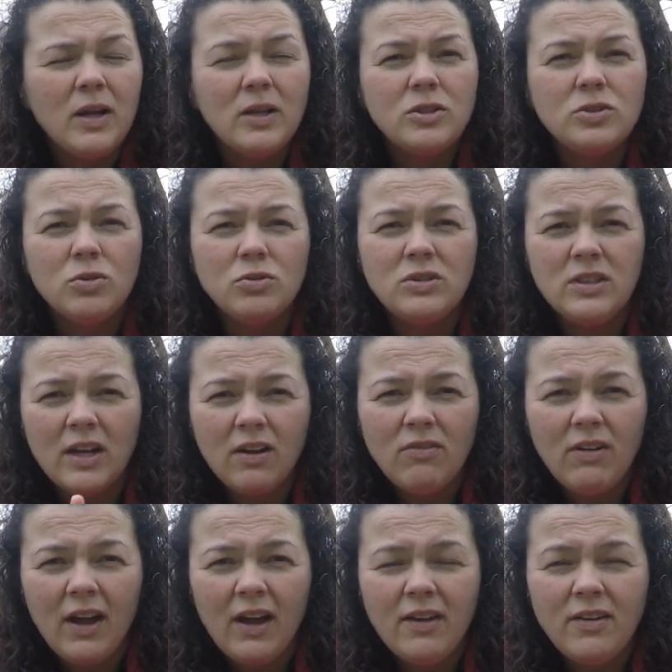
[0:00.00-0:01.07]
So stick
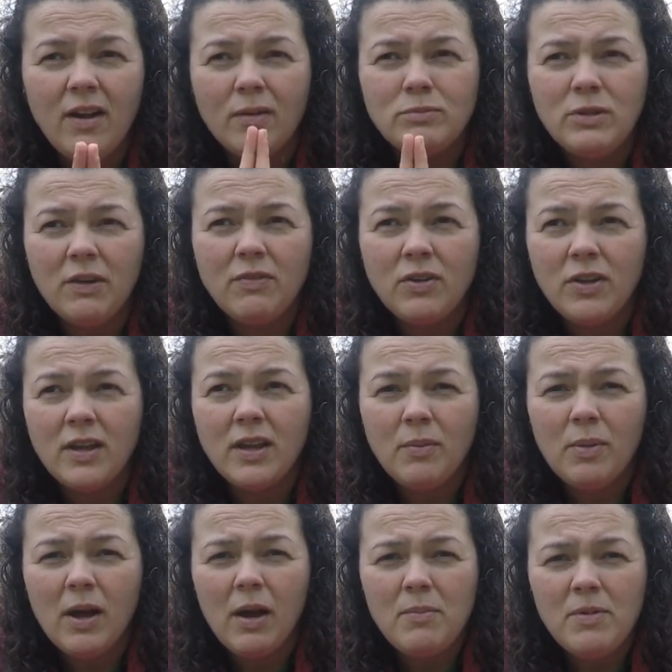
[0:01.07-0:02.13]
around. I'm definitely
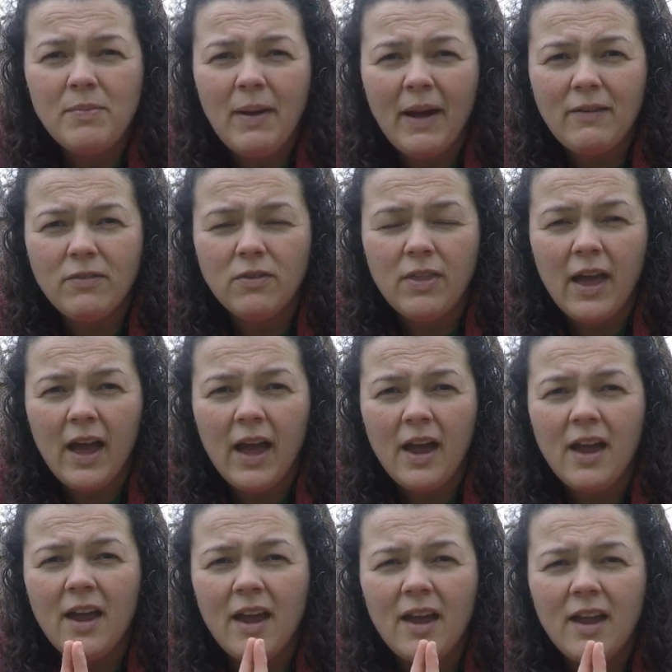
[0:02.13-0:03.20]
coming back for that.
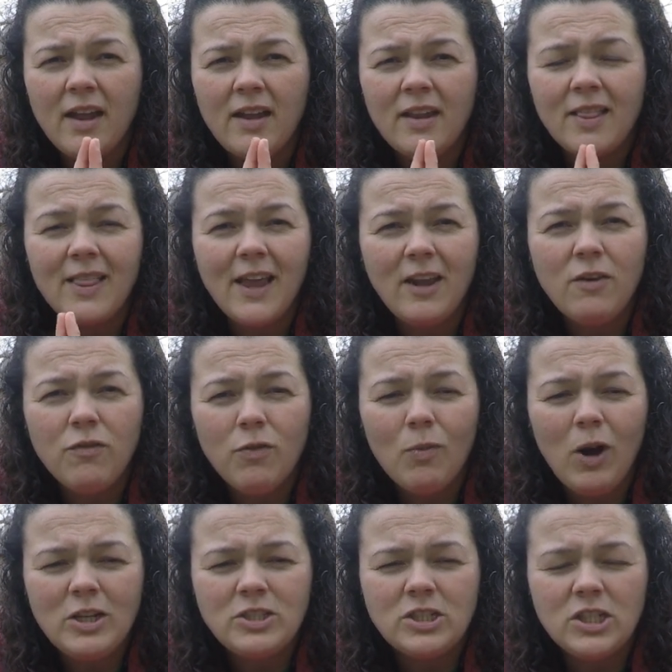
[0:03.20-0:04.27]
And thank you for
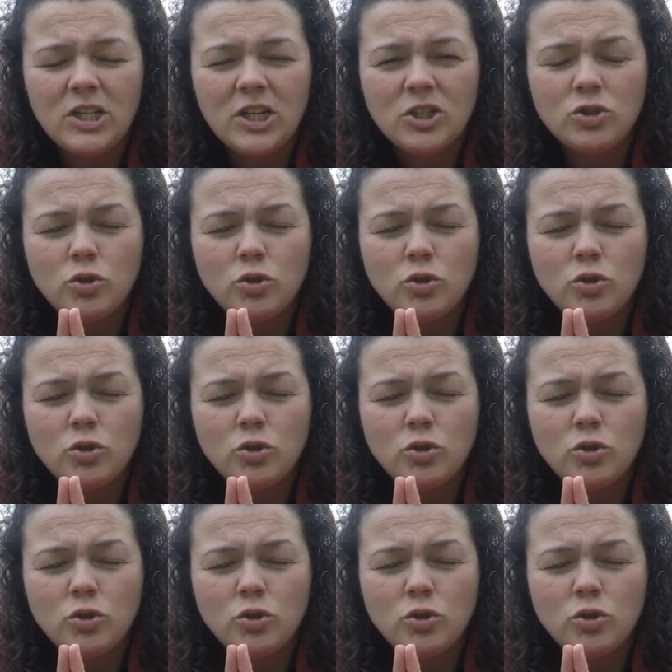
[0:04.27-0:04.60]
watching.